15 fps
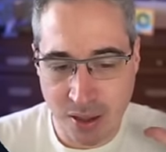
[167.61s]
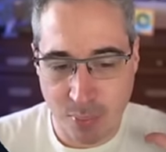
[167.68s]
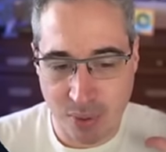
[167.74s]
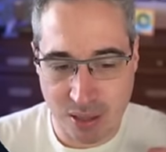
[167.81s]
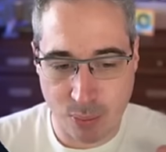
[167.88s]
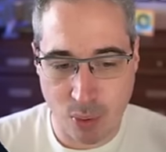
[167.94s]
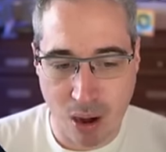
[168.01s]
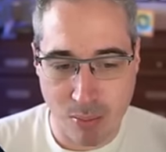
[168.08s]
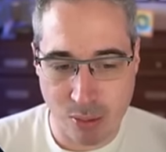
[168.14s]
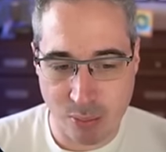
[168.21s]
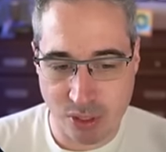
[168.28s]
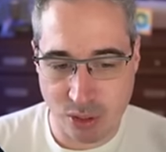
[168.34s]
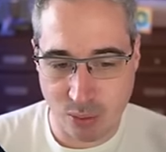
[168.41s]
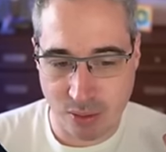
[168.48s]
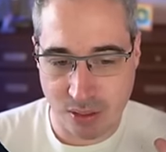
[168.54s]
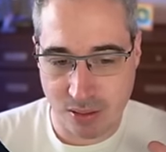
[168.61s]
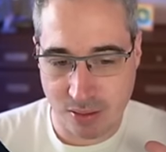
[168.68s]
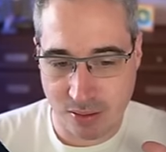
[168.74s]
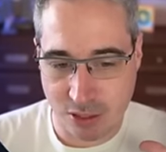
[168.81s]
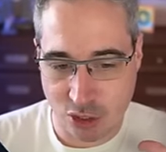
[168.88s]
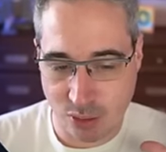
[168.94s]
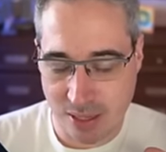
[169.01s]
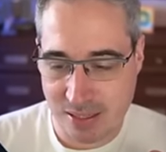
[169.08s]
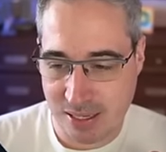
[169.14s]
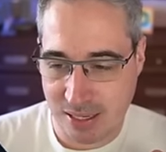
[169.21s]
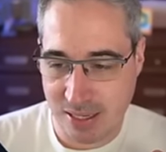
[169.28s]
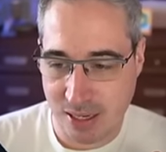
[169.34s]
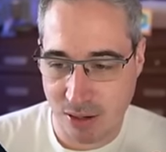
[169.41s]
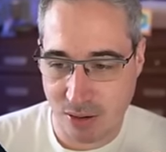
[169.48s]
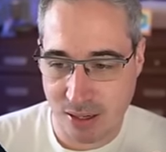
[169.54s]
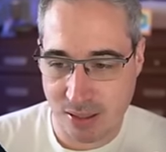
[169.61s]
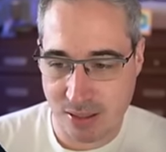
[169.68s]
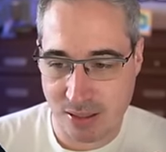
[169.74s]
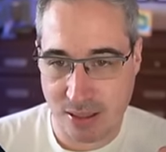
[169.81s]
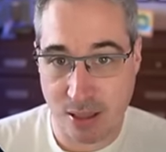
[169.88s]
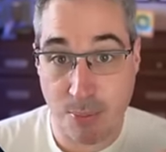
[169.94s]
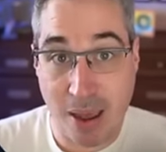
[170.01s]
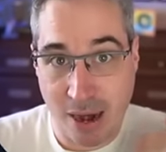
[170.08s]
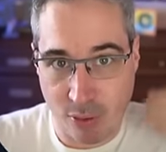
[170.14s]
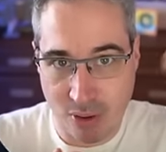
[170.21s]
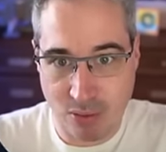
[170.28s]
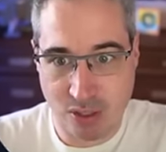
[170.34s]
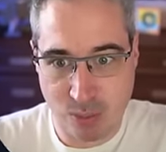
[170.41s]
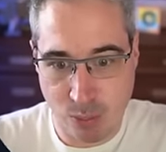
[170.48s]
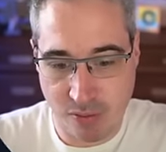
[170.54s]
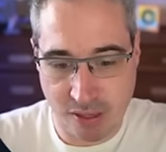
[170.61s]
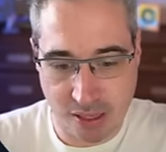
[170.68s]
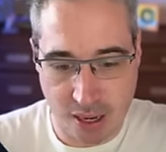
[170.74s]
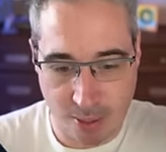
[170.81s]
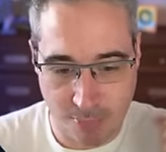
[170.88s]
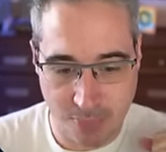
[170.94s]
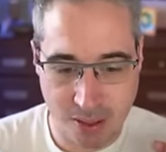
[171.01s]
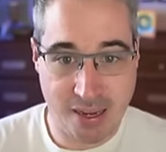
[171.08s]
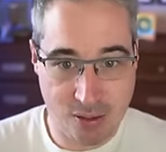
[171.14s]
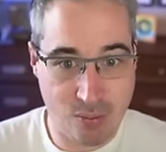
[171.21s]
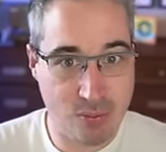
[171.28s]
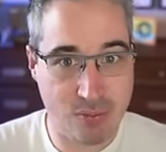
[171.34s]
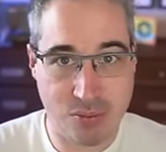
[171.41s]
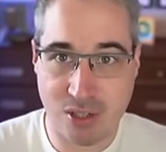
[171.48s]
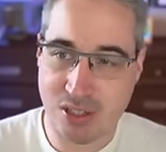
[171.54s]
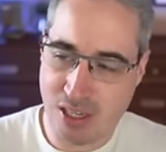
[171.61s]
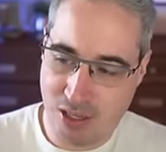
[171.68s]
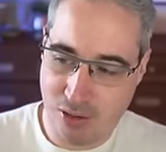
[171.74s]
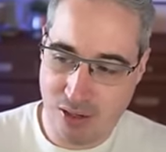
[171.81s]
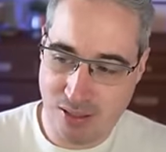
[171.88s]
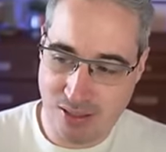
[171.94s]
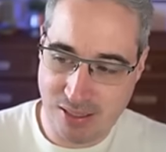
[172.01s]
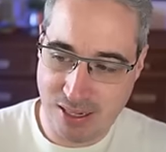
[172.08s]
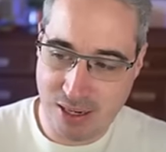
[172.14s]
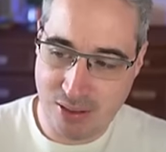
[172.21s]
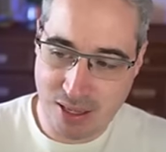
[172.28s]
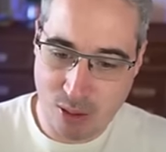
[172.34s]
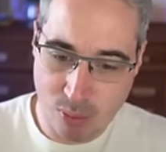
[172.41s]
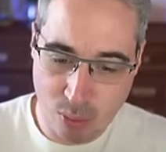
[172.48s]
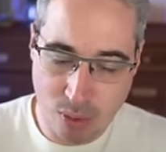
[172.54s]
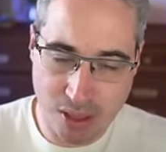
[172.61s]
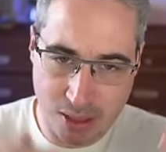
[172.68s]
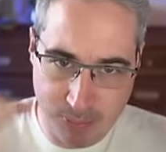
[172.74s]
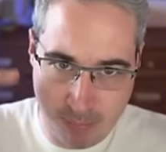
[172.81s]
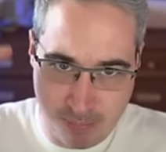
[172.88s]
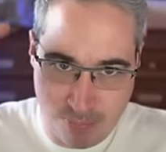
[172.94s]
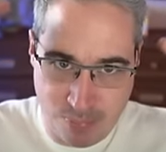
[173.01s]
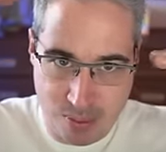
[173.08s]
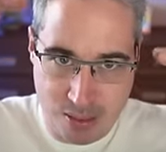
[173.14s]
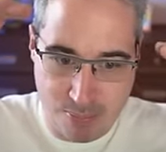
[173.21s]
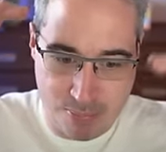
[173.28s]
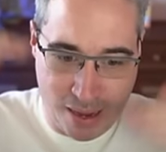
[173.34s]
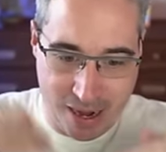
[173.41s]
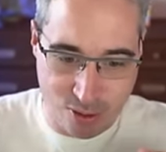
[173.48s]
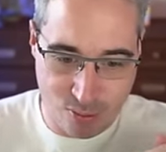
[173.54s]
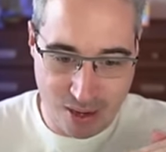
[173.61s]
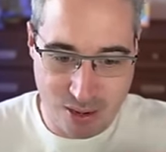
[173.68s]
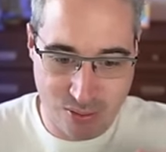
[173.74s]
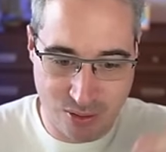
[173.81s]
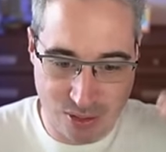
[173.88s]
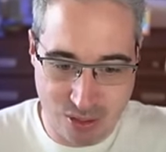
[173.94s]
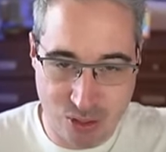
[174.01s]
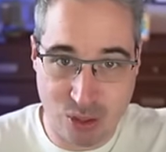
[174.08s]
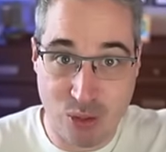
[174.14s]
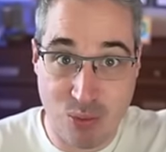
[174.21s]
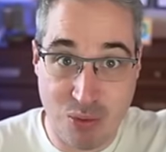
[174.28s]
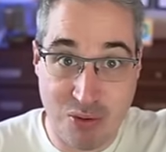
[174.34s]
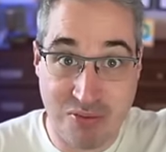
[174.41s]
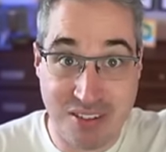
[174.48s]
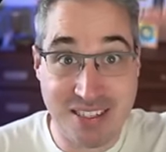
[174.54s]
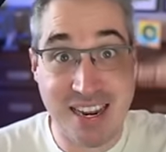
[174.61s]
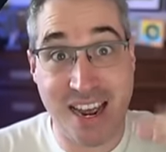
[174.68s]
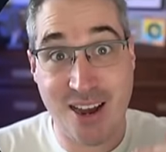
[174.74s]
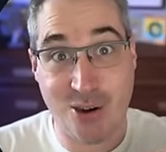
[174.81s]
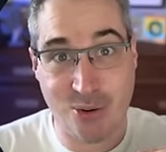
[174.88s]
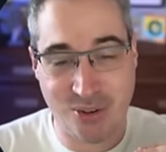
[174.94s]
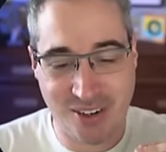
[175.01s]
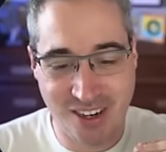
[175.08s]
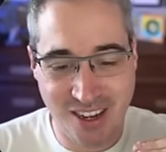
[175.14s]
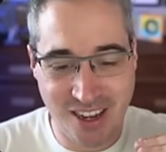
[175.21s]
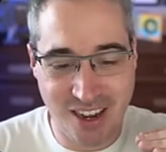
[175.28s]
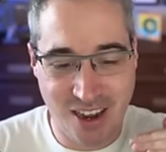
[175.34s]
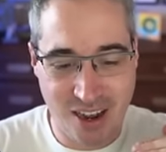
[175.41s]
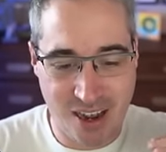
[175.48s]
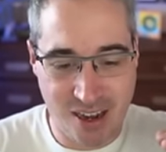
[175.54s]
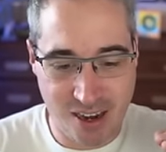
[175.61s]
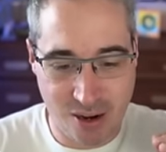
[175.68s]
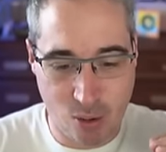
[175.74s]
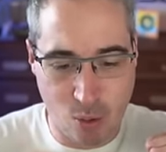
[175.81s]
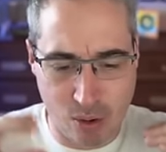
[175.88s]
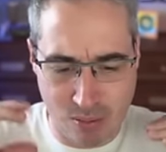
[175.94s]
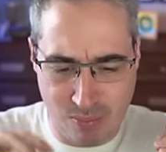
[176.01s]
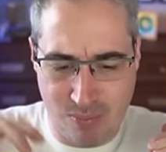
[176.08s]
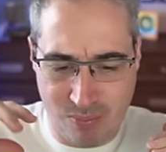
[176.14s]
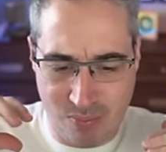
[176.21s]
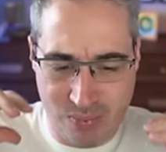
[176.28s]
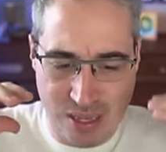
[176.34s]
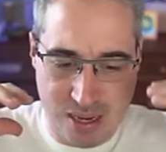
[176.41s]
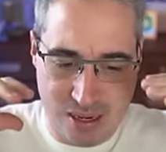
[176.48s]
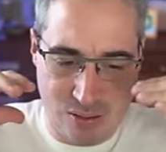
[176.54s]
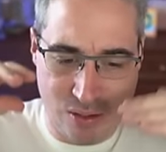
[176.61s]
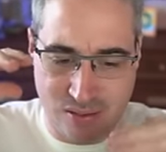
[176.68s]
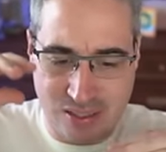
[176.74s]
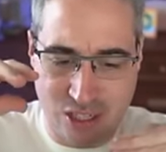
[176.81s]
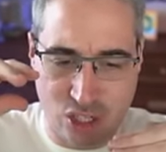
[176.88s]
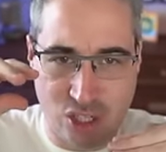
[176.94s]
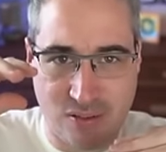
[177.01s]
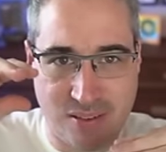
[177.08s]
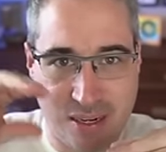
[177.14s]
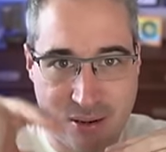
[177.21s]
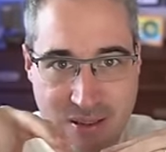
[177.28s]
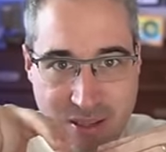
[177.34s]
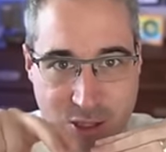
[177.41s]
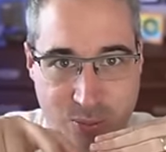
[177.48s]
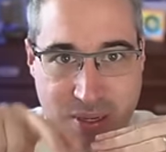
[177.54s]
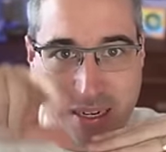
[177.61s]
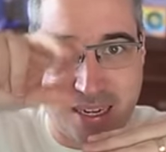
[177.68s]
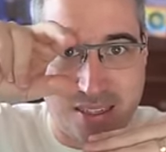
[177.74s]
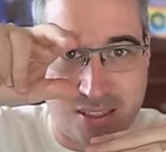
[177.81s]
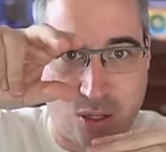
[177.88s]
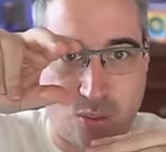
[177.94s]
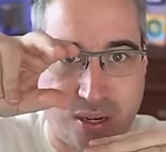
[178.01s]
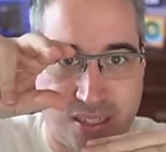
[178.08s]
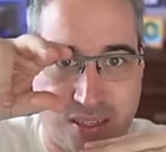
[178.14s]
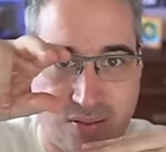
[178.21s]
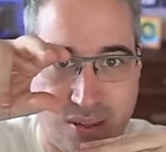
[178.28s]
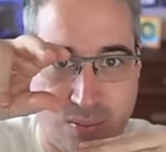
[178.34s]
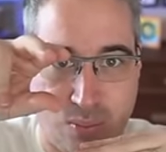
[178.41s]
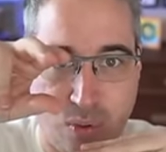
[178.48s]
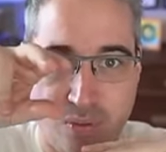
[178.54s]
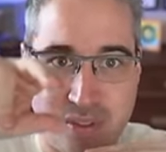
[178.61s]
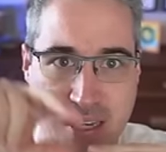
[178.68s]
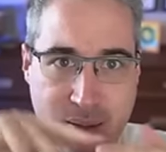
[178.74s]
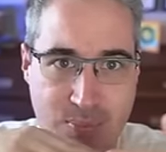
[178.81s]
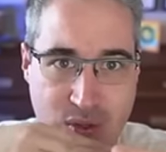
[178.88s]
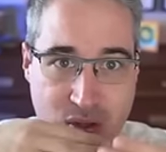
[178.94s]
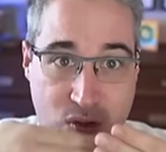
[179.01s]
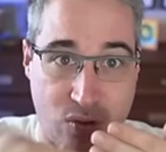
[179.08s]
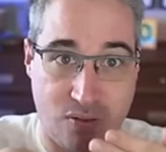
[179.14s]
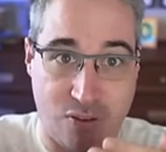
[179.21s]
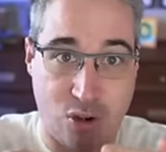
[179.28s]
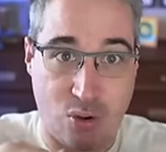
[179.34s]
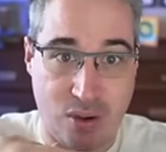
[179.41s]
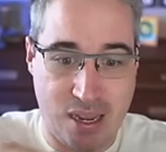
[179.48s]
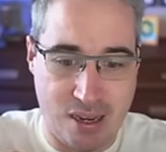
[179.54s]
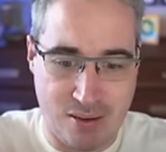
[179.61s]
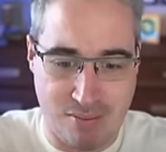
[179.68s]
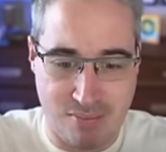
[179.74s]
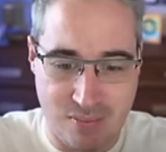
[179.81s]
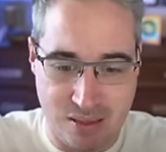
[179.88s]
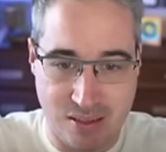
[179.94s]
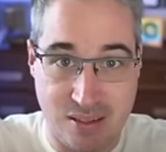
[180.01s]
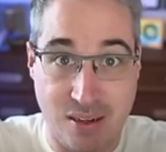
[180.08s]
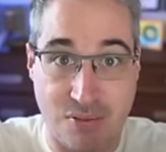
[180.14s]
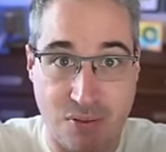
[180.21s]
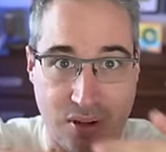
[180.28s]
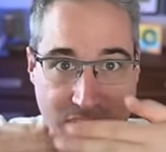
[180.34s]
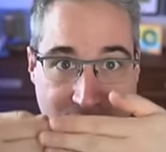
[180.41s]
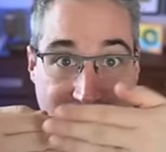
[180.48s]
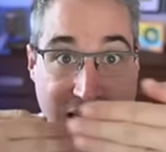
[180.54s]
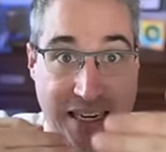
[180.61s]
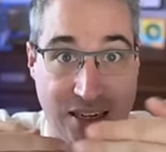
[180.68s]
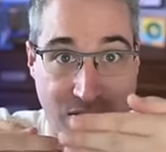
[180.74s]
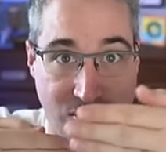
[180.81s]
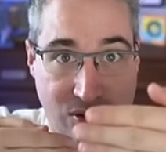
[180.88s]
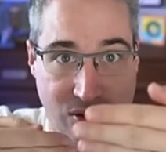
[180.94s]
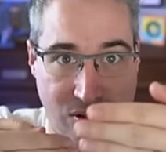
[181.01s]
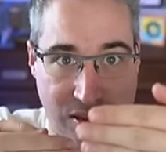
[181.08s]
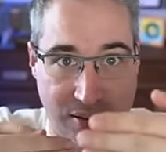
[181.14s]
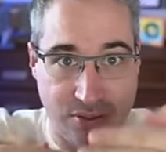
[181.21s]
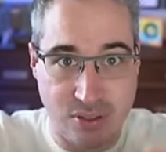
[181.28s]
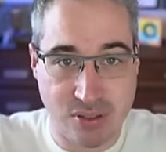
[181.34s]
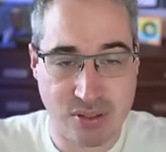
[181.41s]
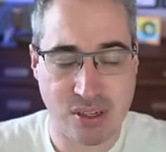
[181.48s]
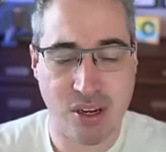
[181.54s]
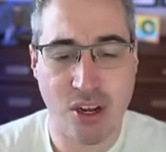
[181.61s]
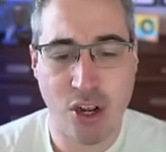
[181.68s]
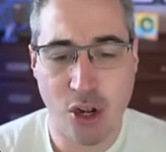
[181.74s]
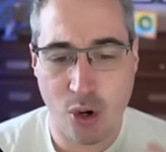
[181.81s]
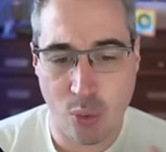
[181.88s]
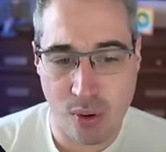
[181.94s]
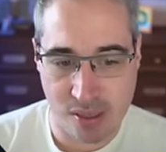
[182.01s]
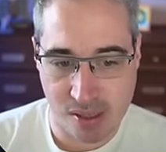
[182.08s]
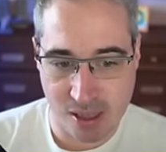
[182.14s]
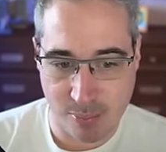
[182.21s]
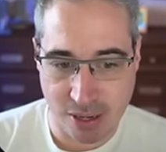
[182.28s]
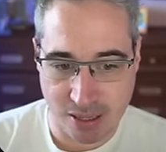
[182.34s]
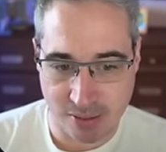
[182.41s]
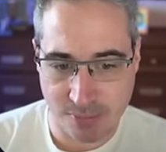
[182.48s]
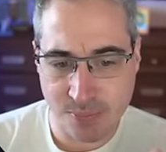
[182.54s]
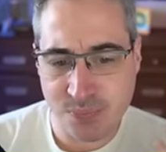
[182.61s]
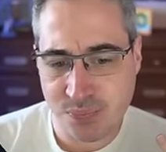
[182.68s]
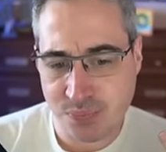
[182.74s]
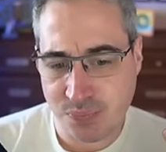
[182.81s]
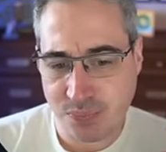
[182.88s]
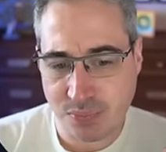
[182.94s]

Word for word: But the problem with doing the translate here is the background is moving up. And just like you can see down there, we want the background to move down, or yeah, it's going to shift down a little bit as the rest of it moves up to sort of create the different layers or levels within the button.